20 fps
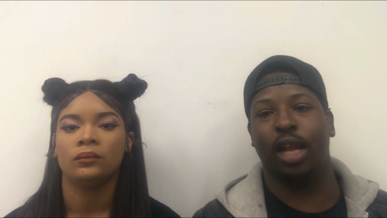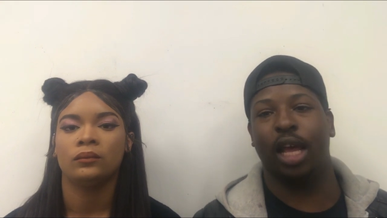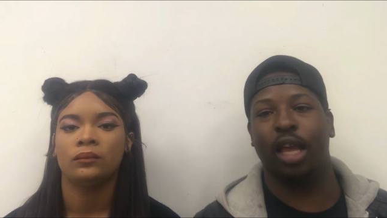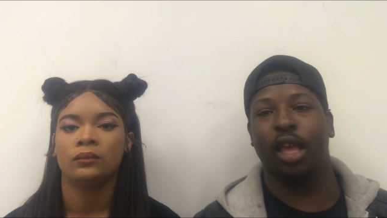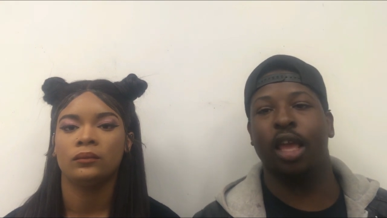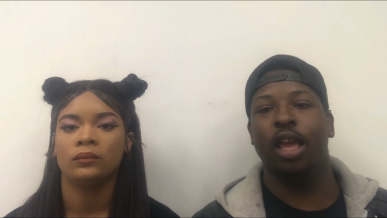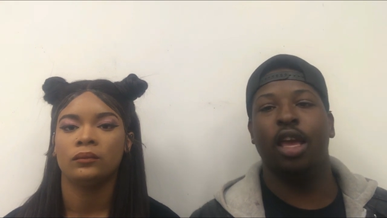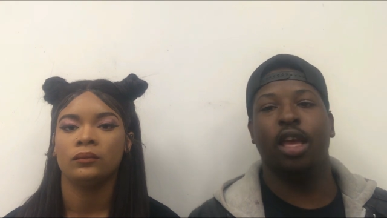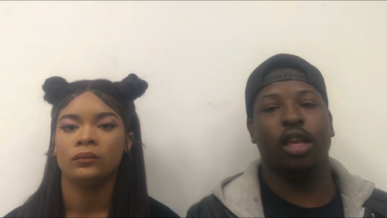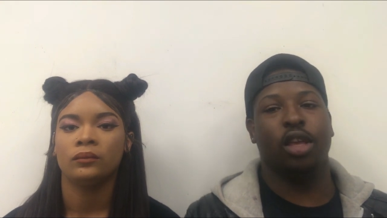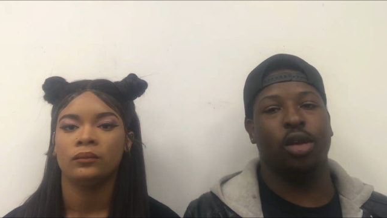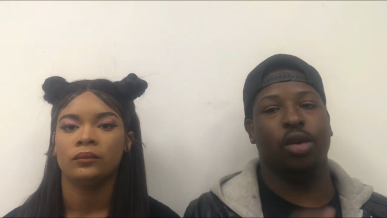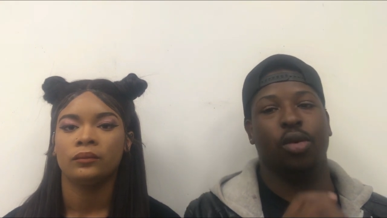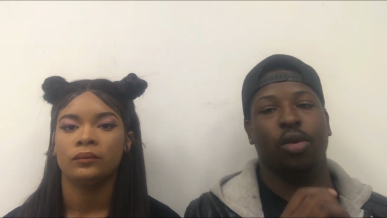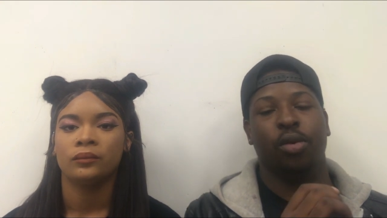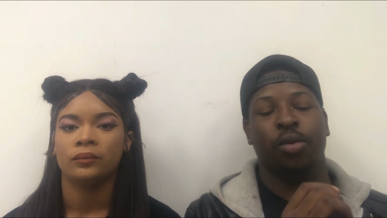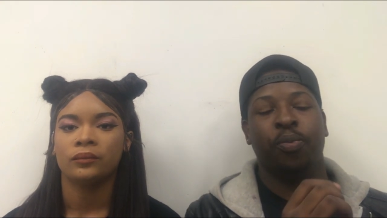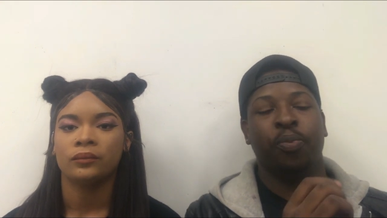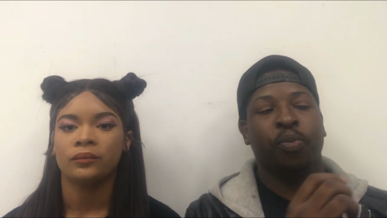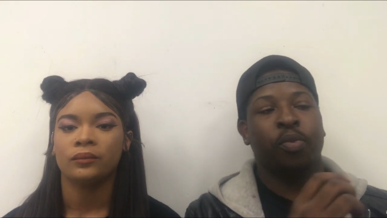Speaker 1: Like
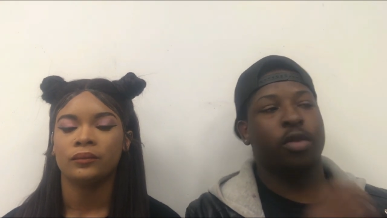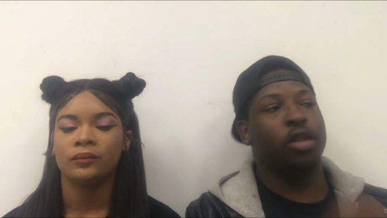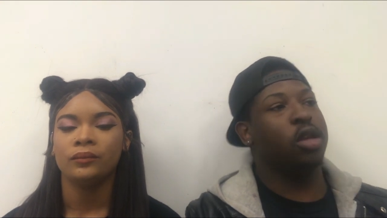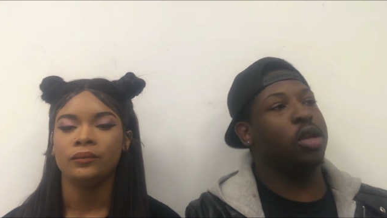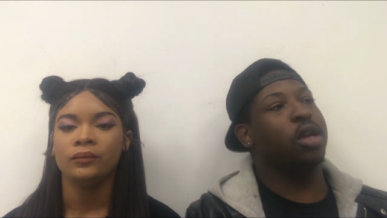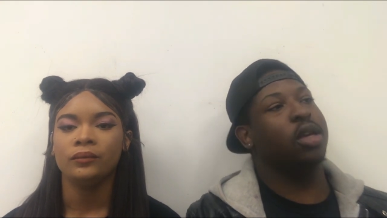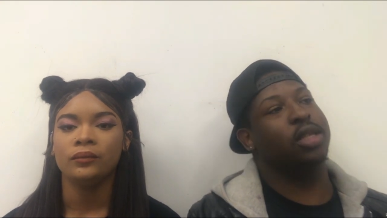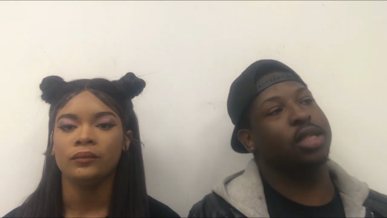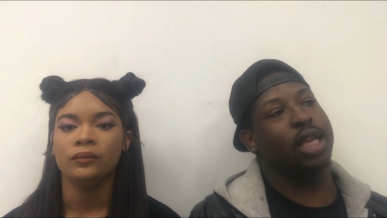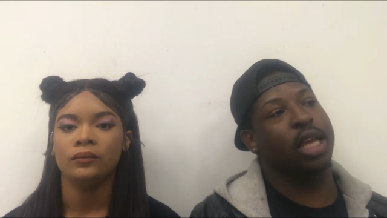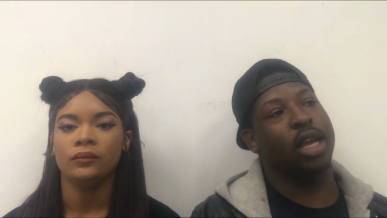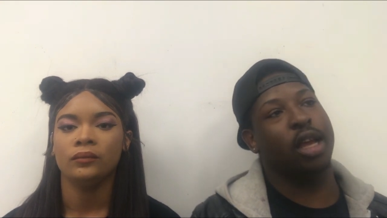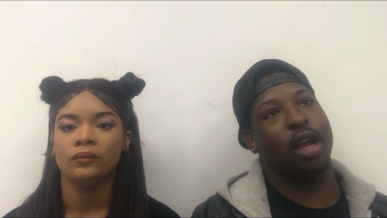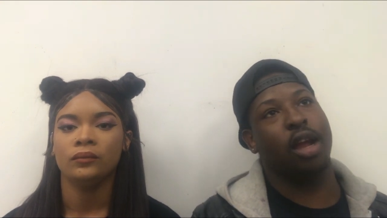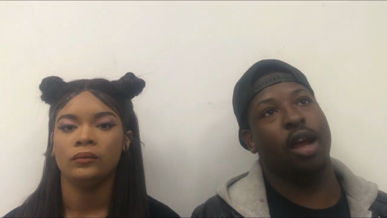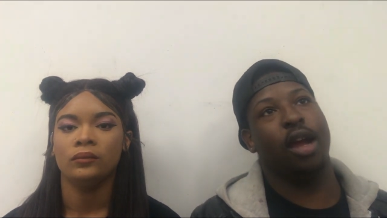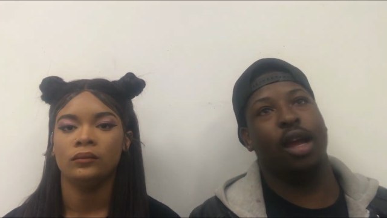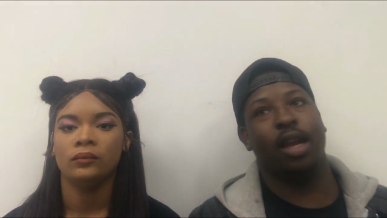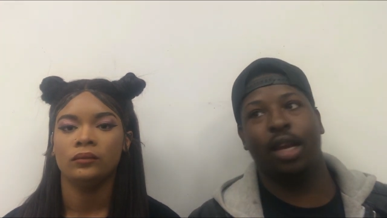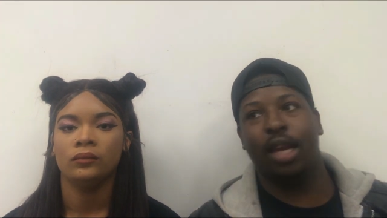you do your
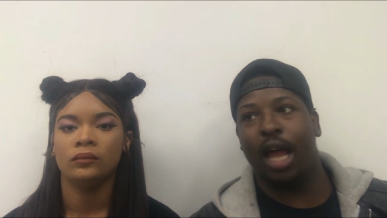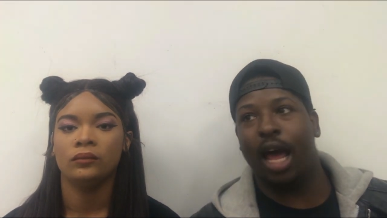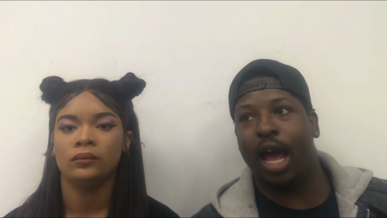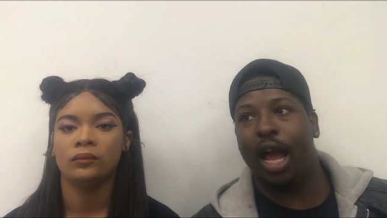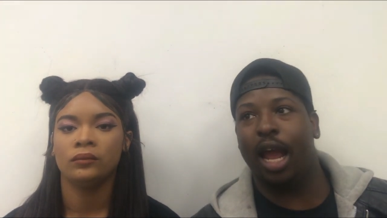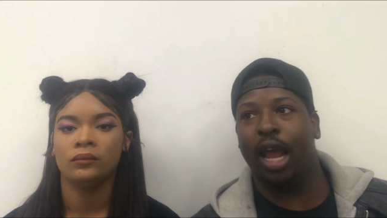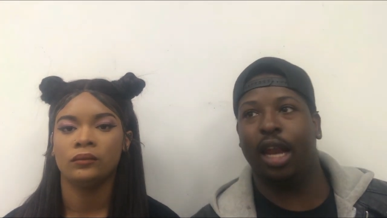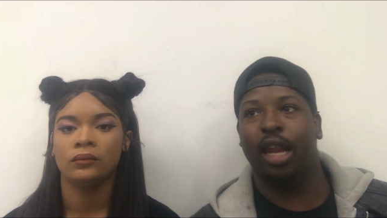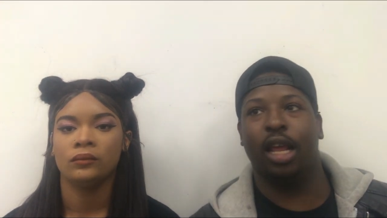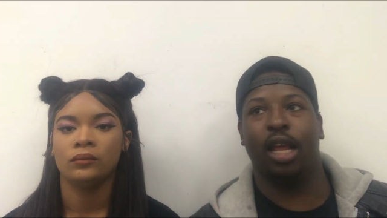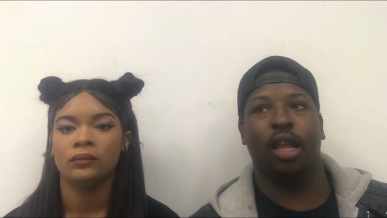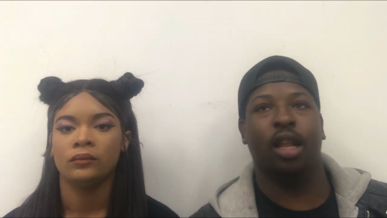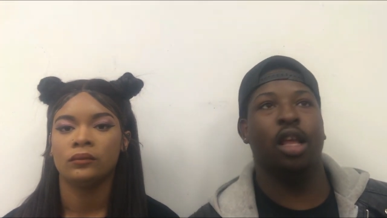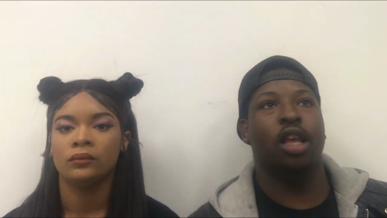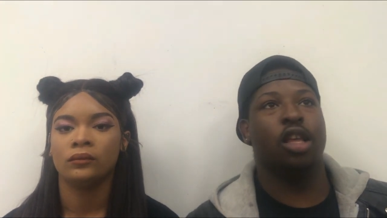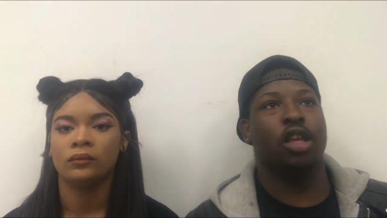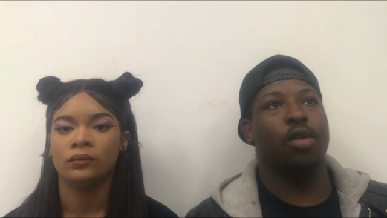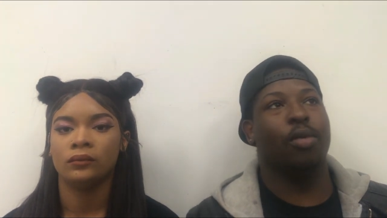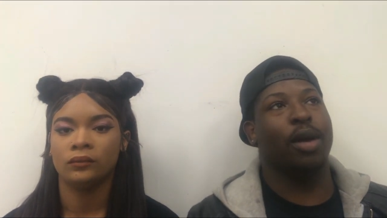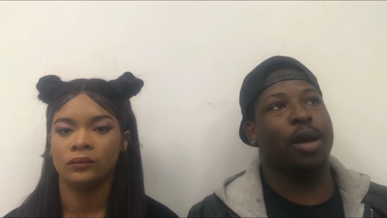skincare at night, and
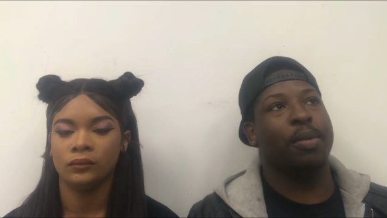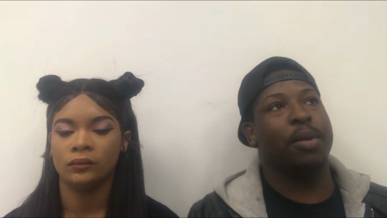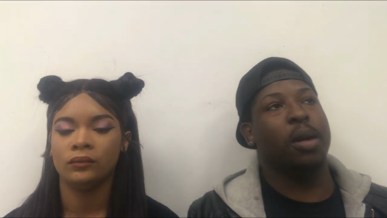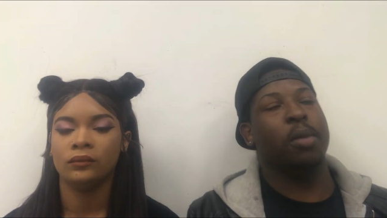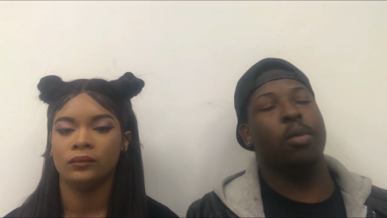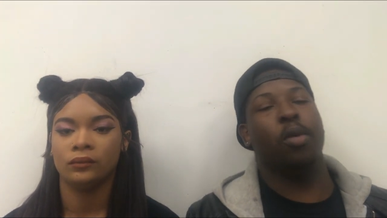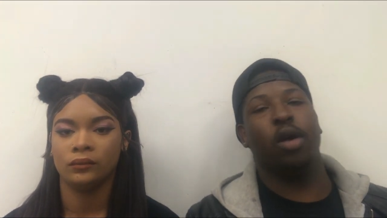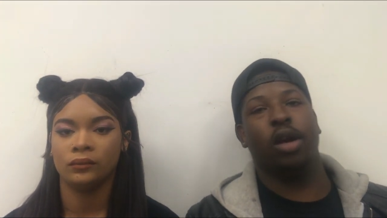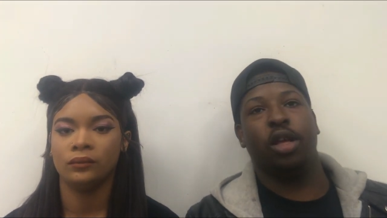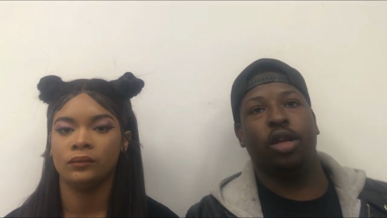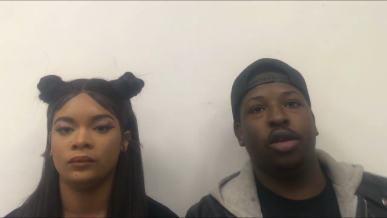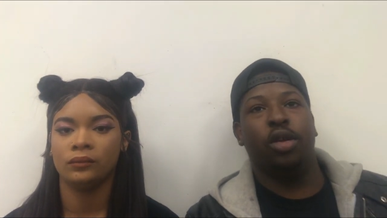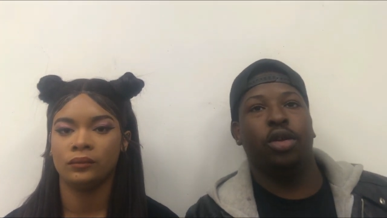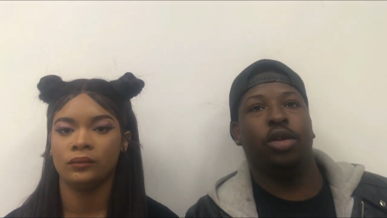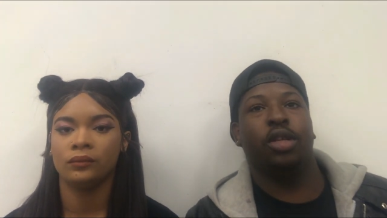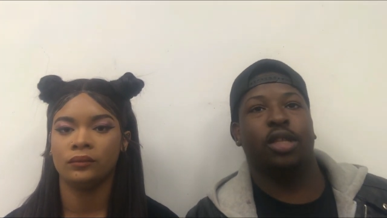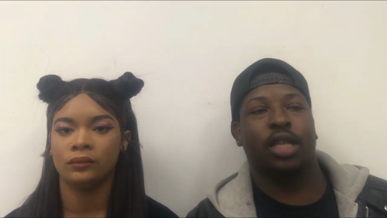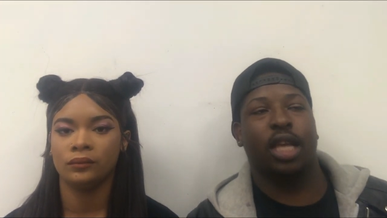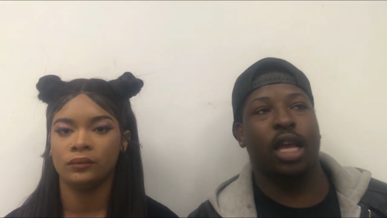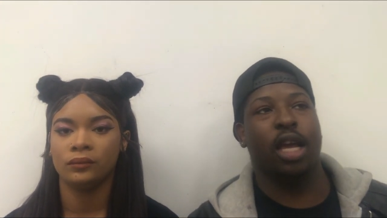you wake up in the morning, mm-hmm. you do
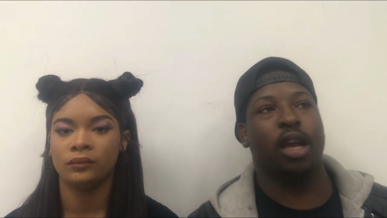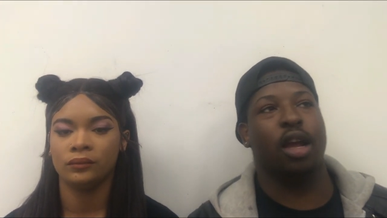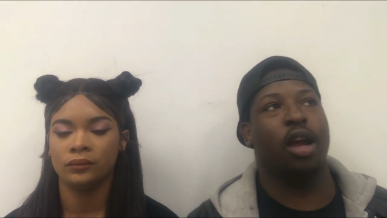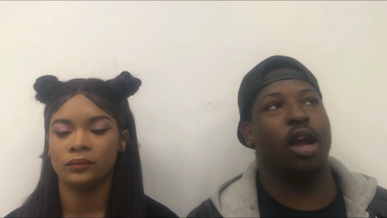your mm-hmm.